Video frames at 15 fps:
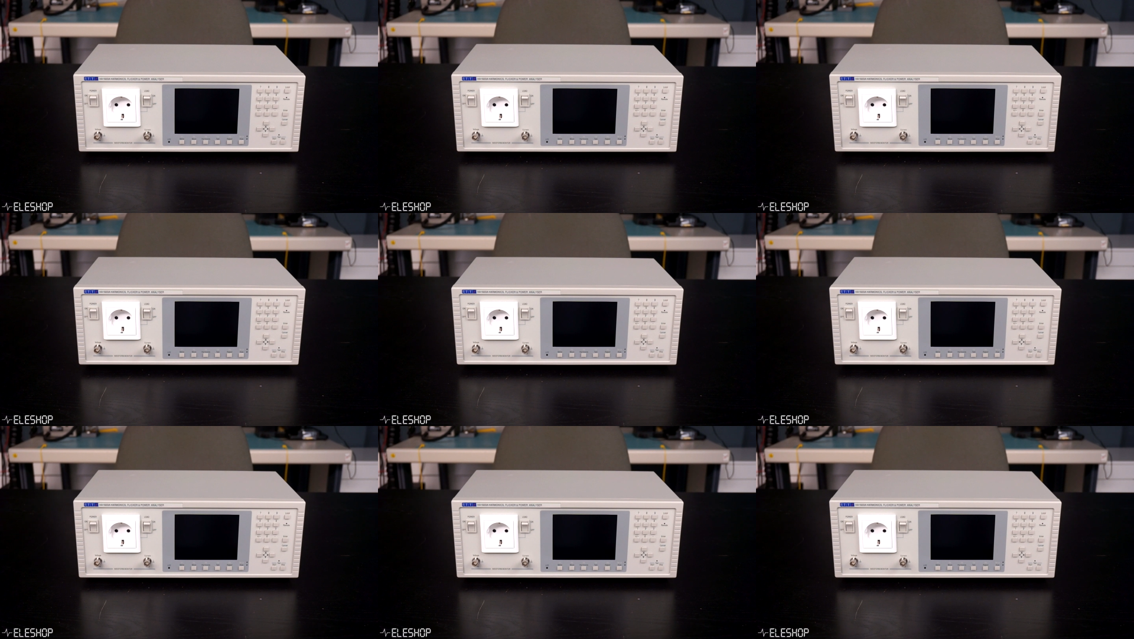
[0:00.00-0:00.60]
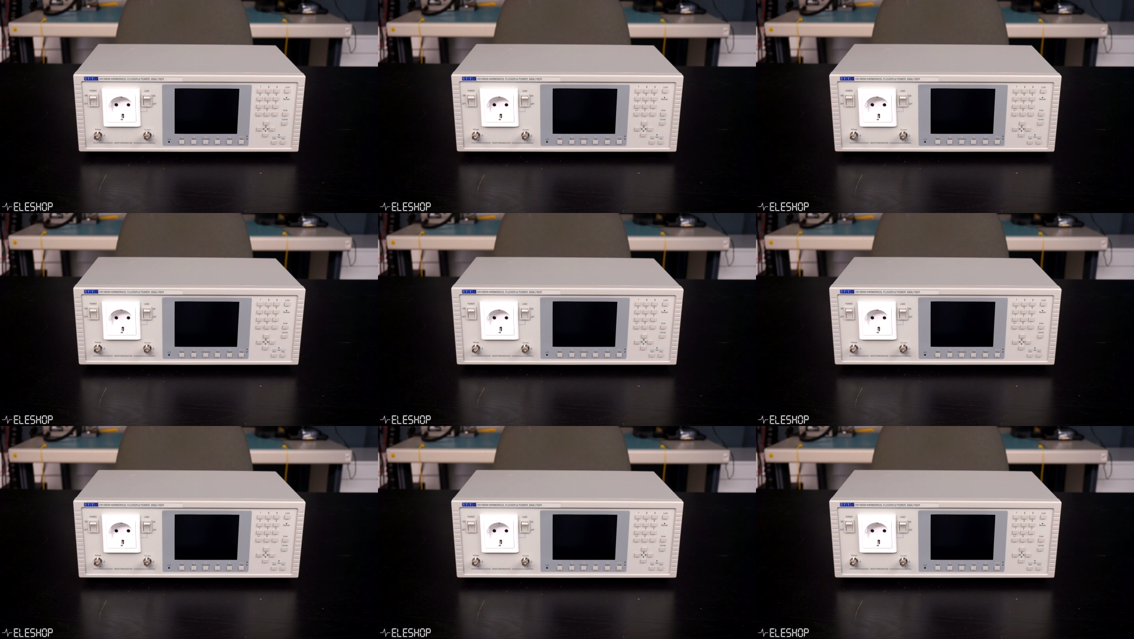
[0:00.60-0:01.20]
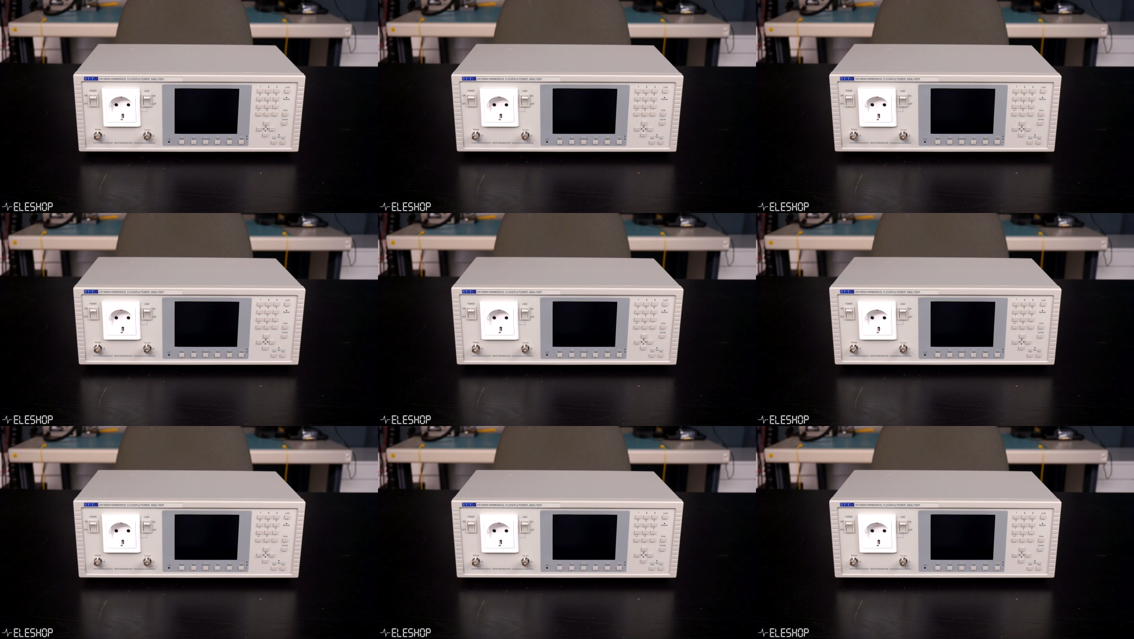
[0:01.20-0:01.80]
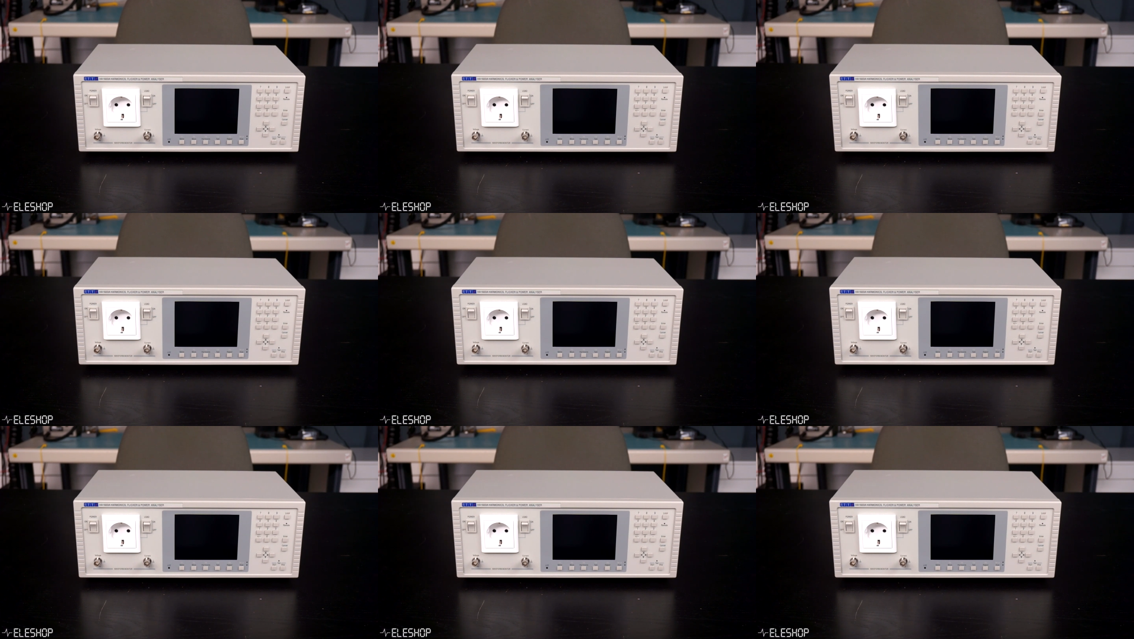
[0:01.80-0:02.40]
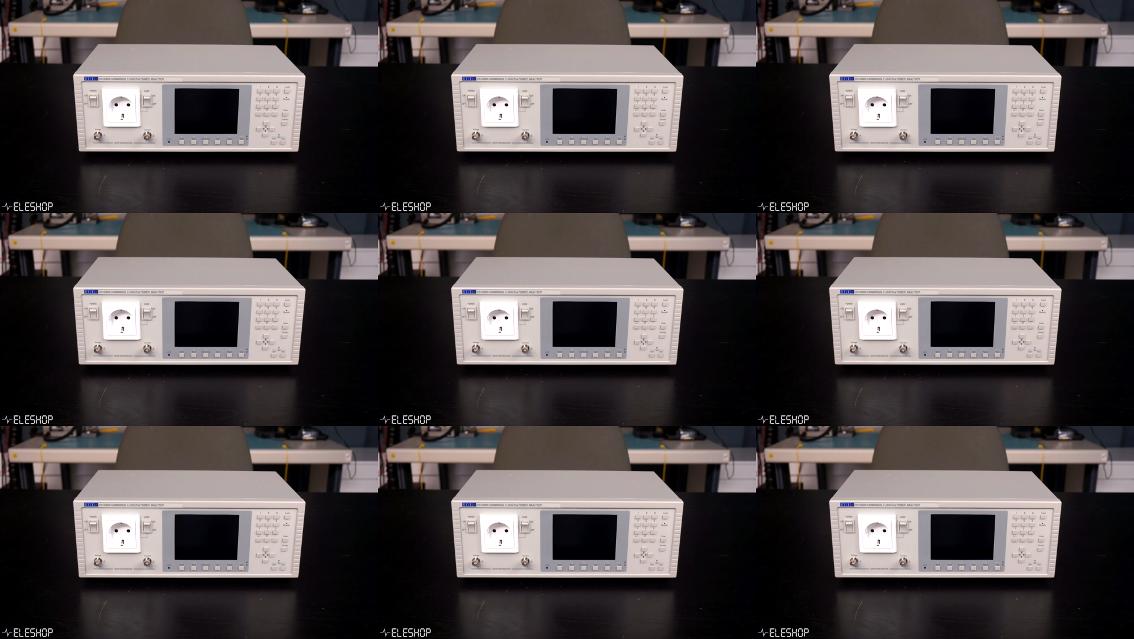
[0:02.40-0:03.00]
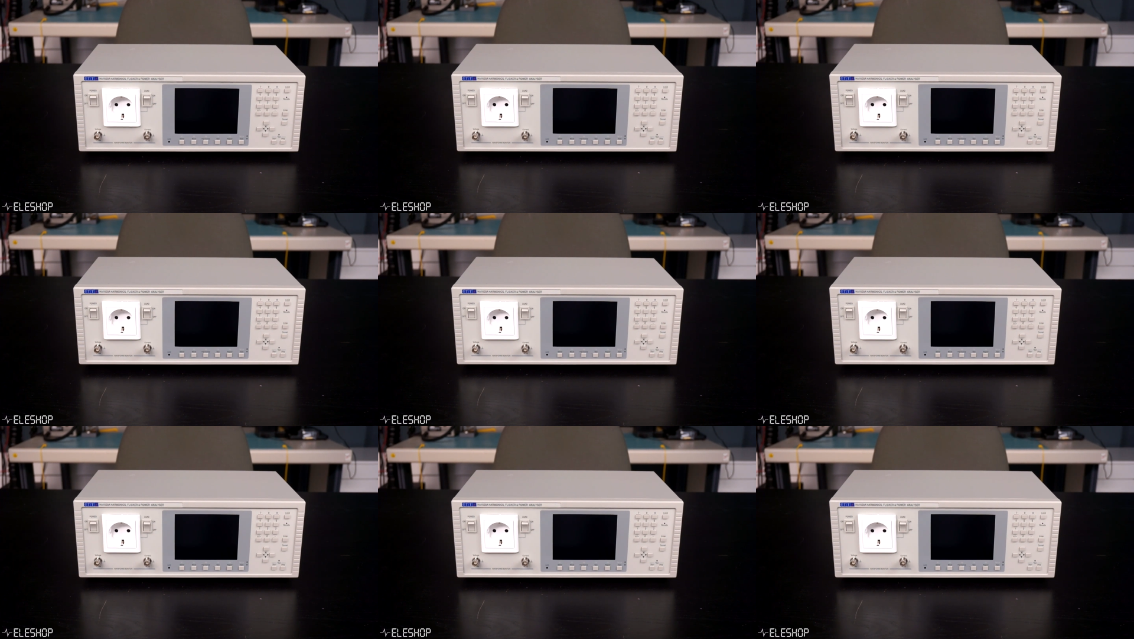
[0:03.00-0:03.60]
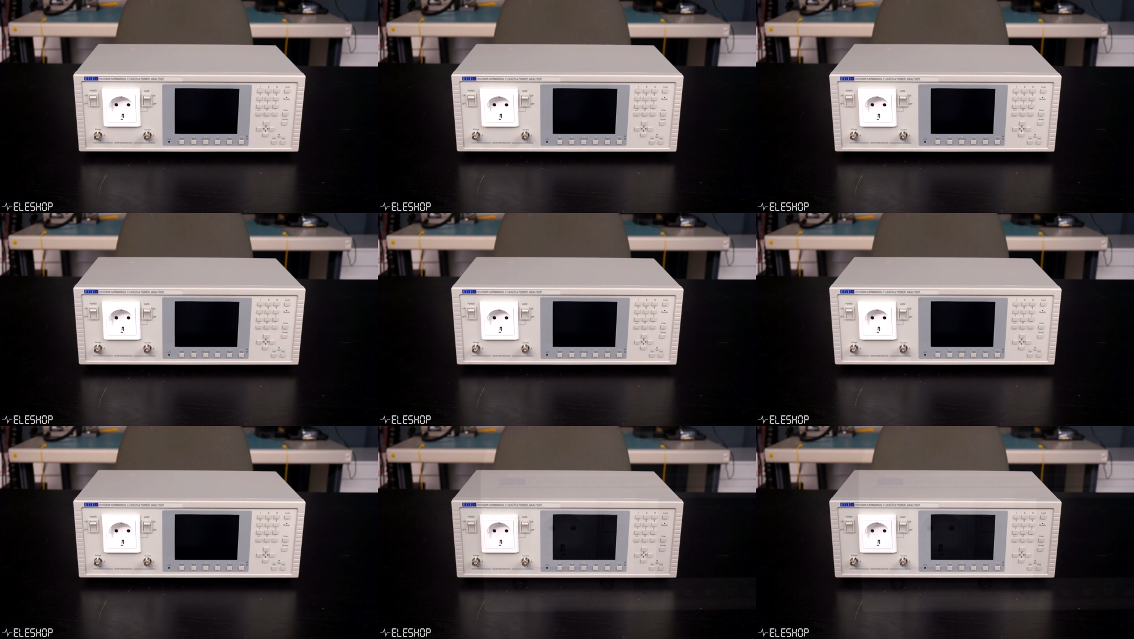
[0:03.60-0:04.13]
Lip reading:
[unreadable: no face in view]